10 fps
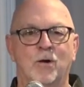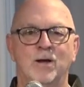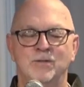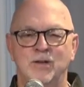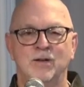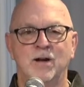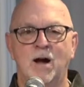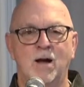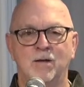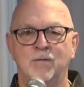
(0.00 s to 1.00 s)

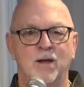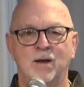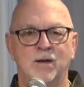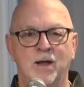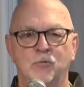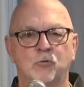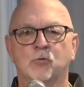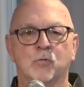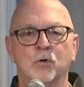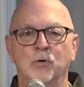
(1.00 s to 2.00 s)
praising God and
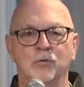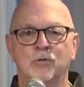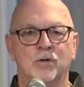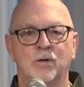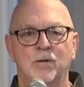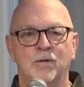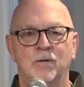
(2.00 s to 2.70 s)
in truth